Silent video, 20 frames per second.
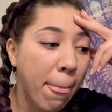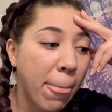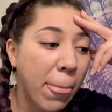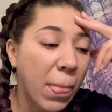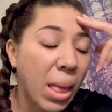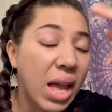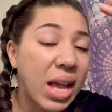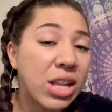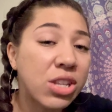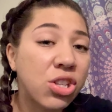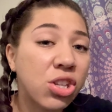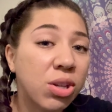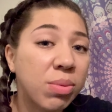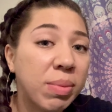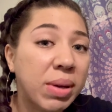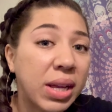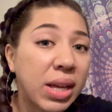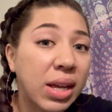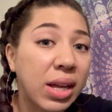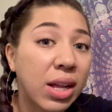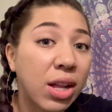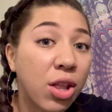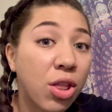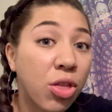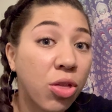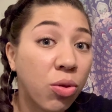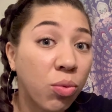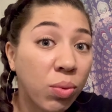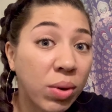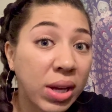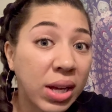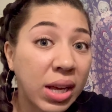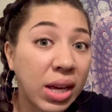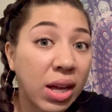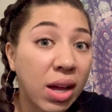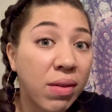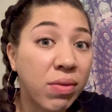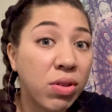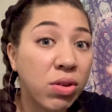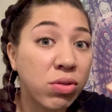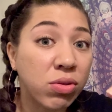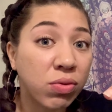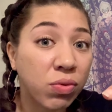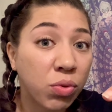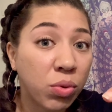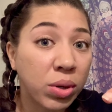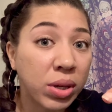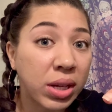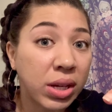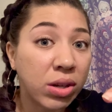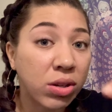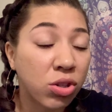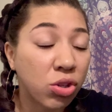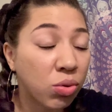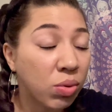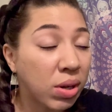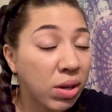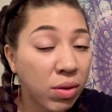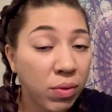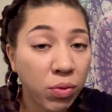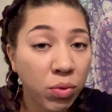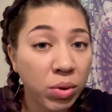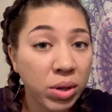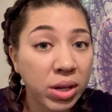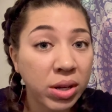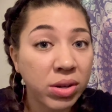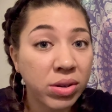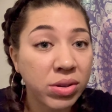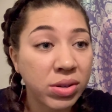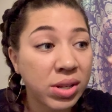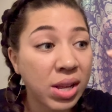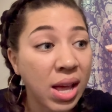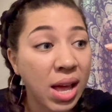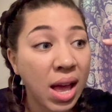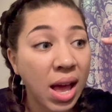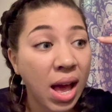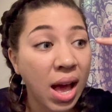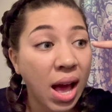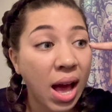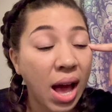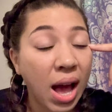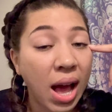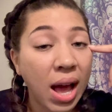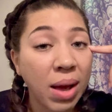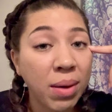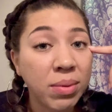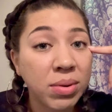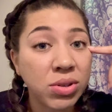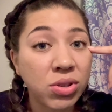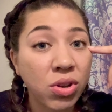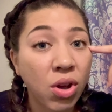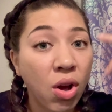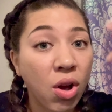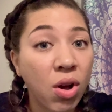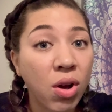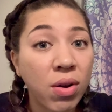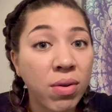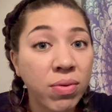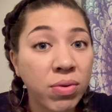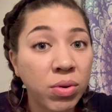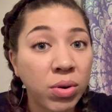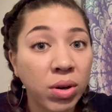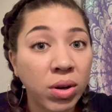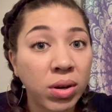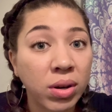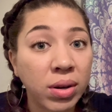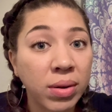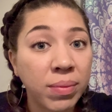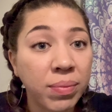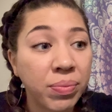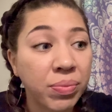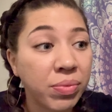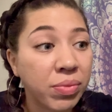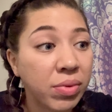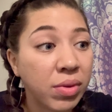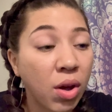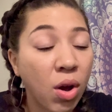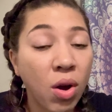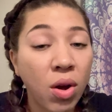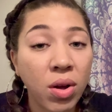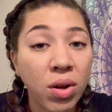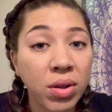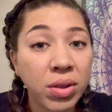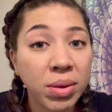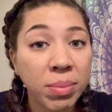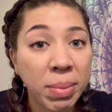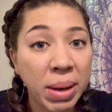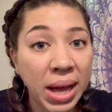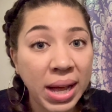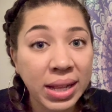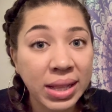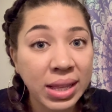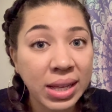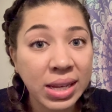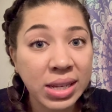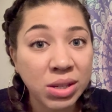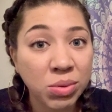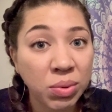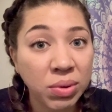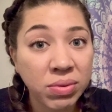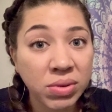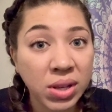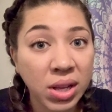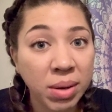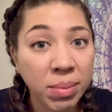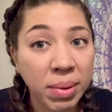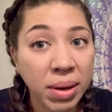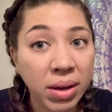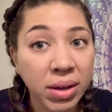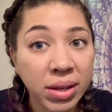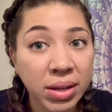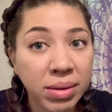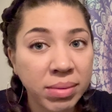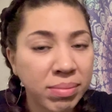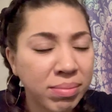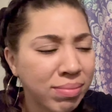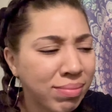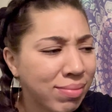It took me 3 of the 4 years, I was all for all the bad things that we've said about him.